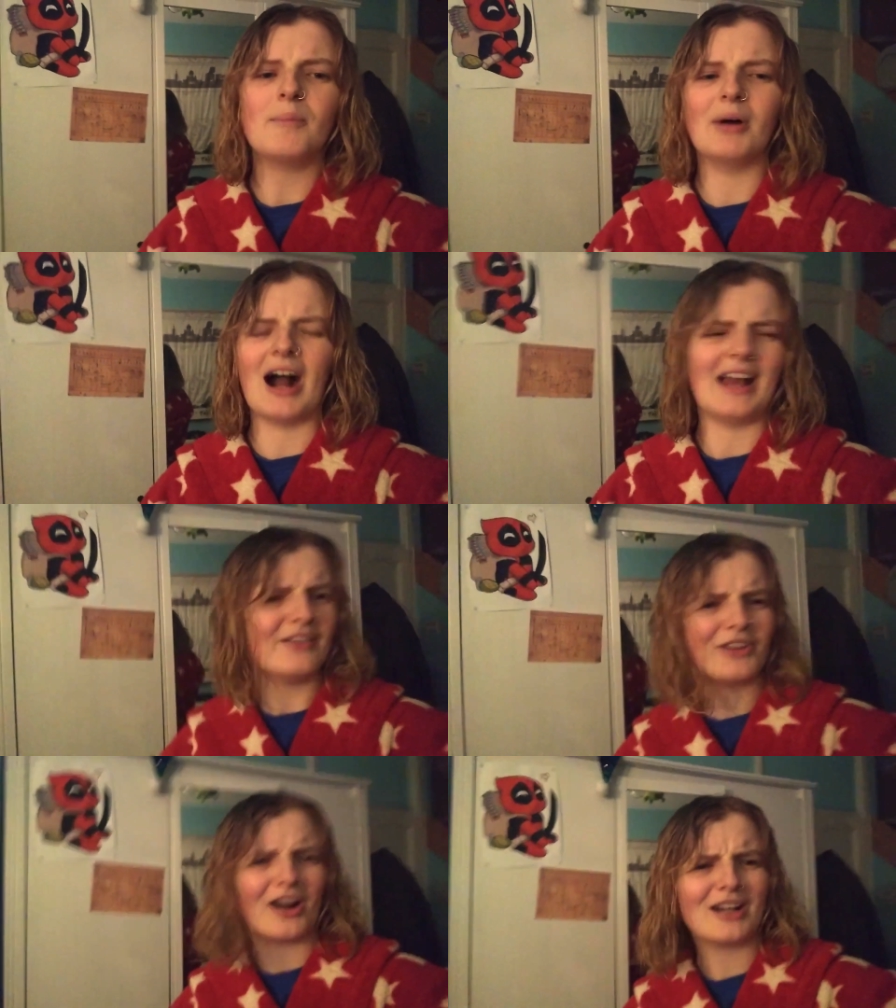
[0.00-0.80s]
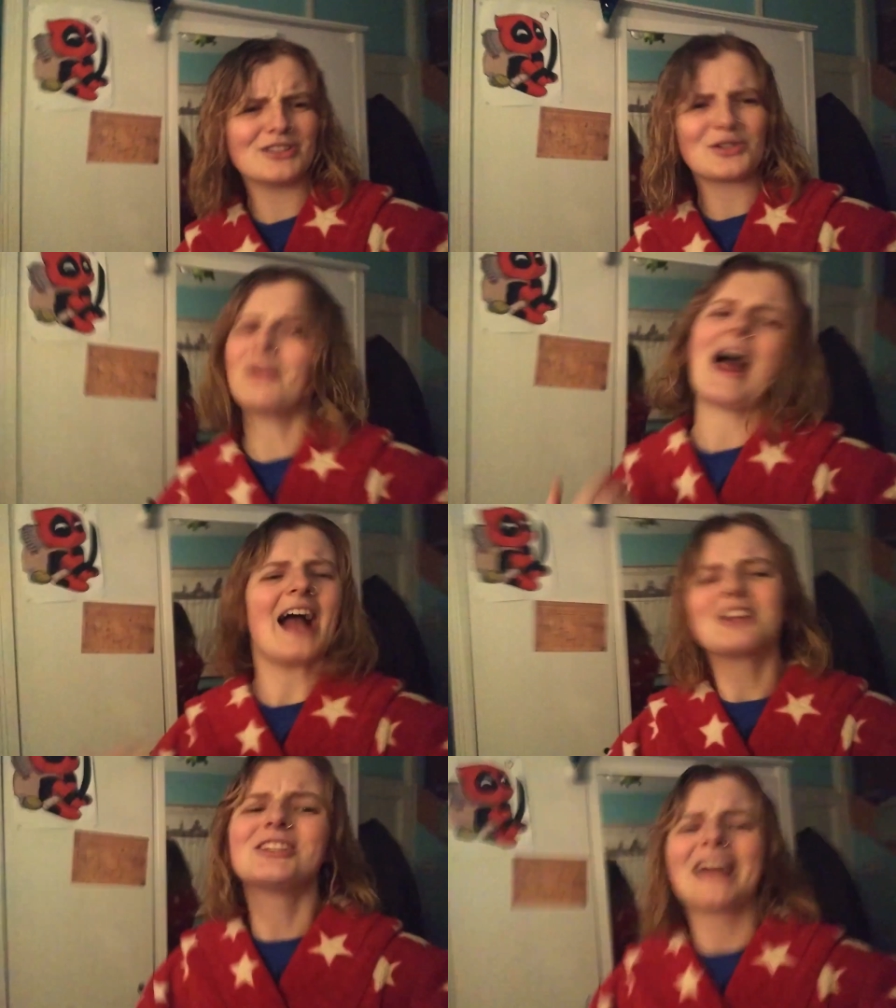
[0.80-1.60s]
But I live in Ireland, so I don't
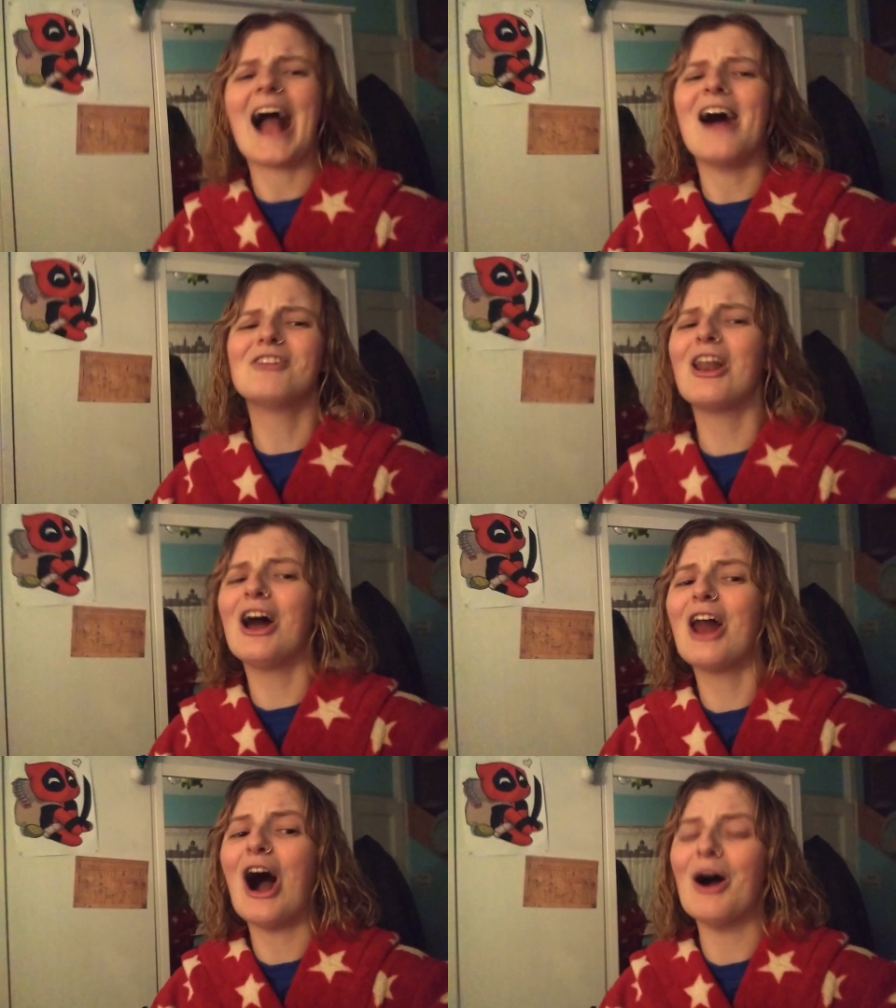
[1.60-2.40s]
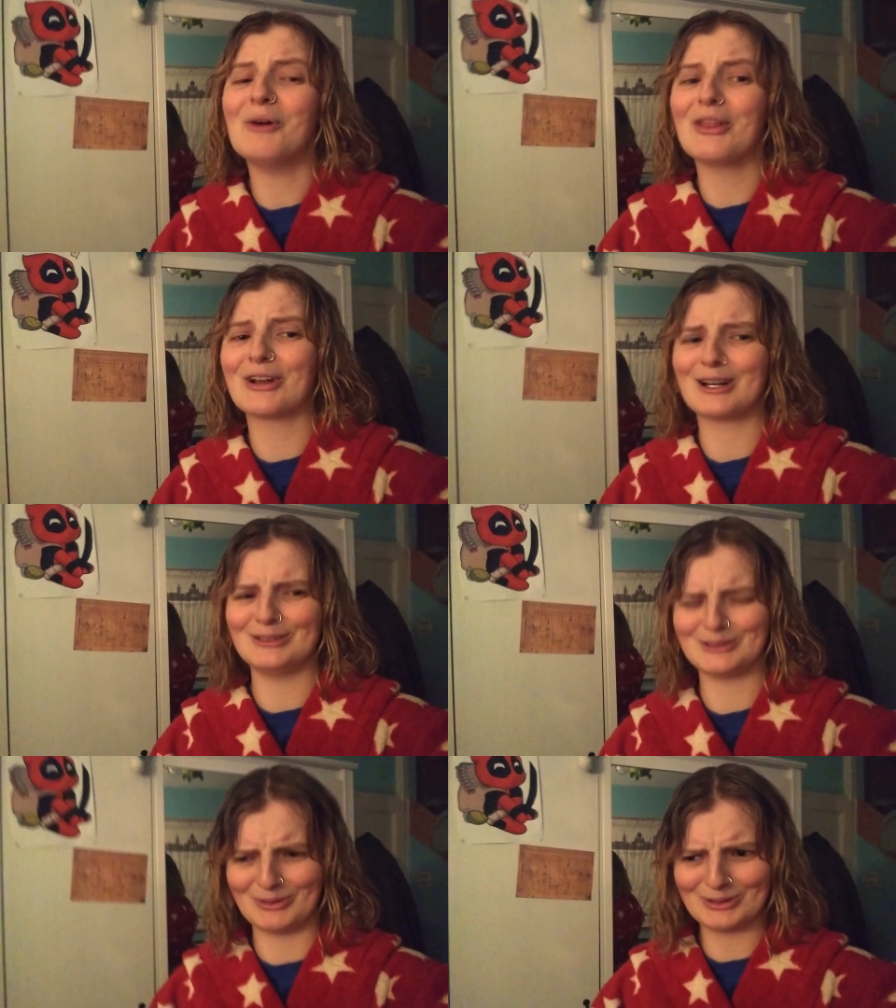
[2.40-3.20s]
actually have a lot of hot weather
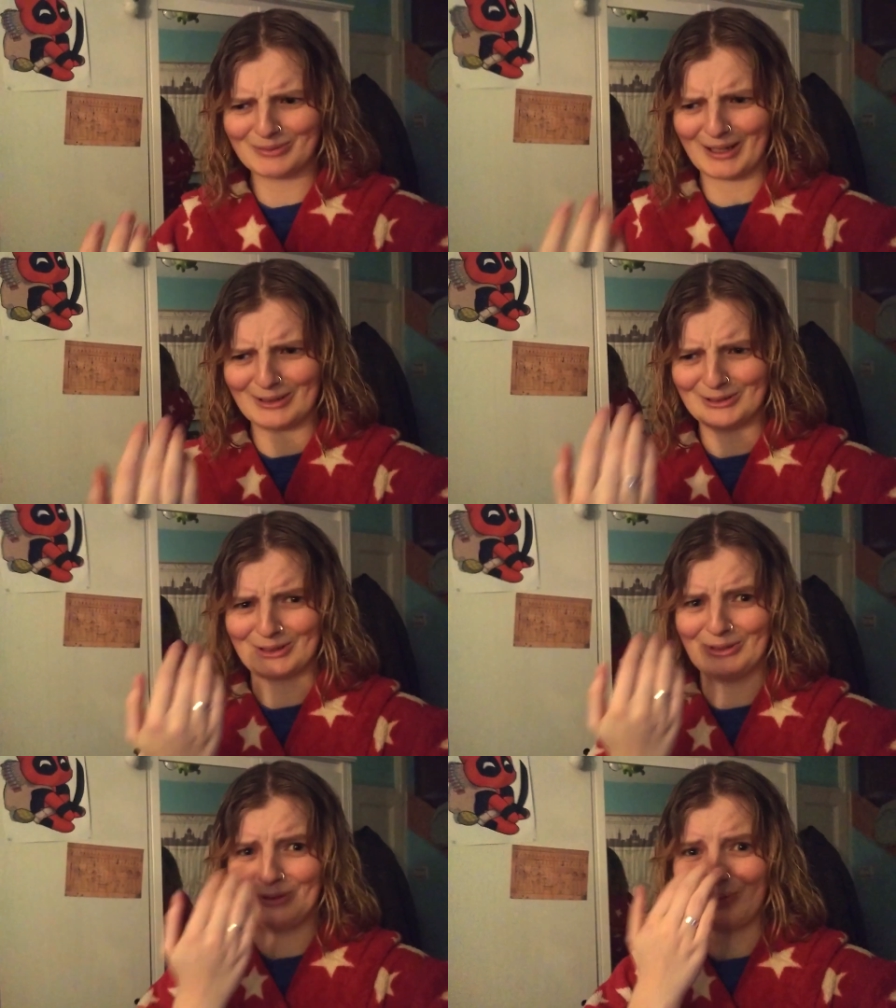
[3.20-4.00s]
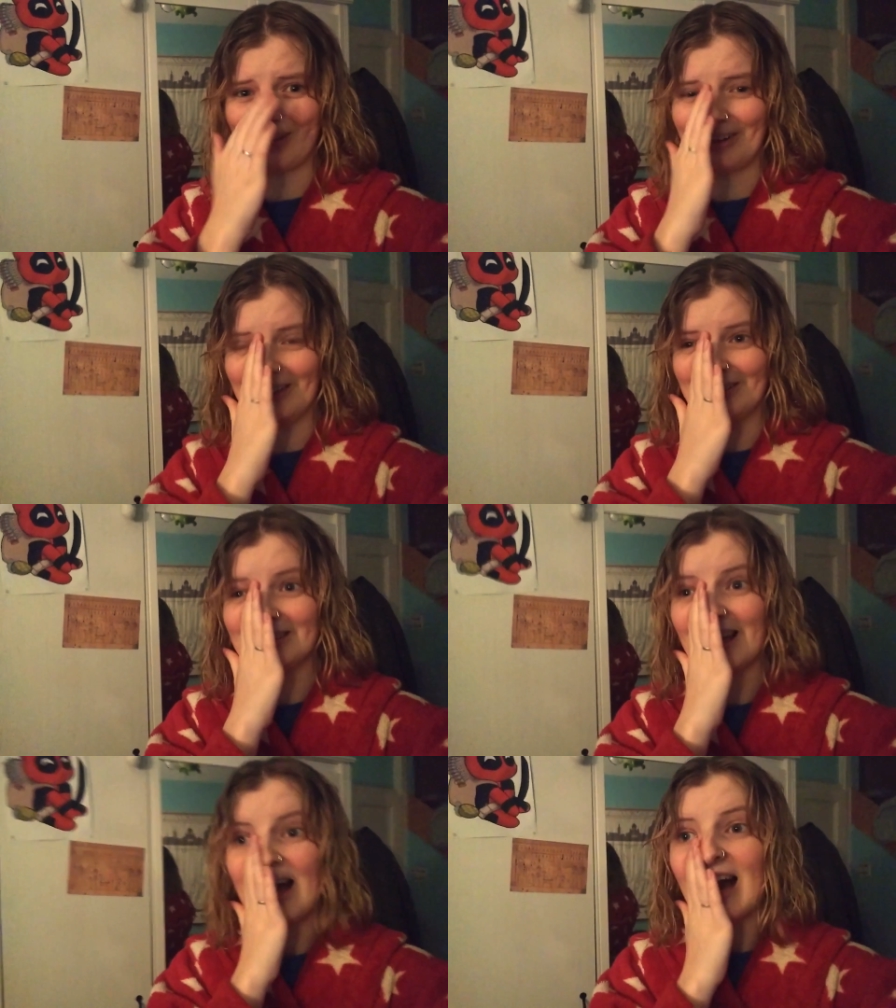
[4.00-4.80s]
clothes. Most of my clothes are cold weather clothes,